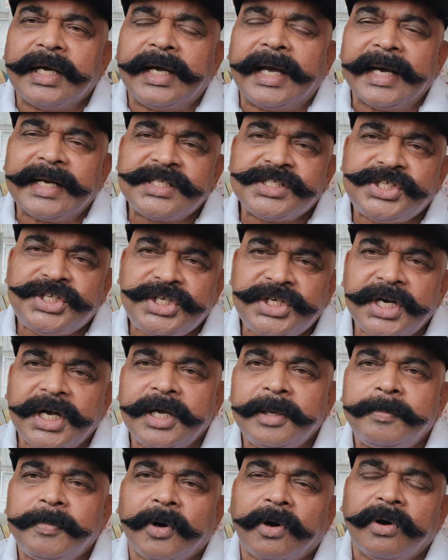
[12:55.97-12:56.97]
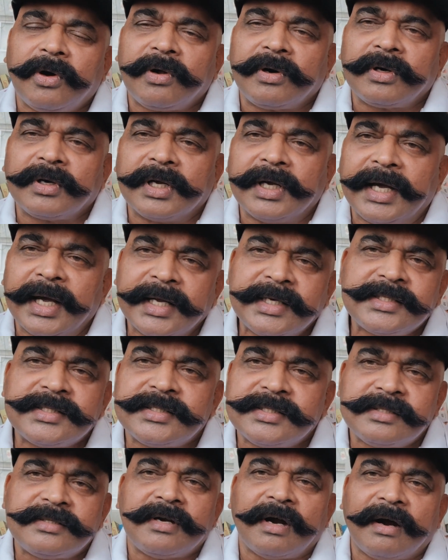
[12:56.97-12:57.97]
gets shape or gets
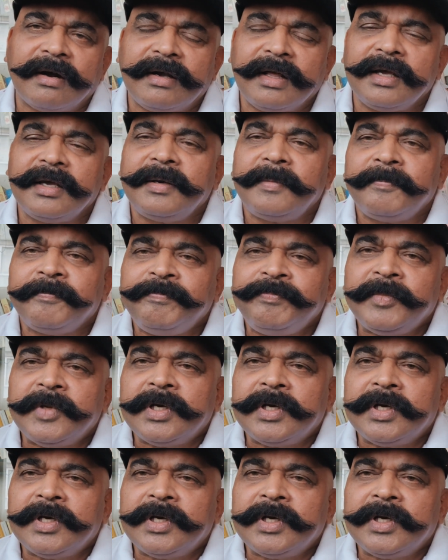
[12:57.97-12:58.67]
starting,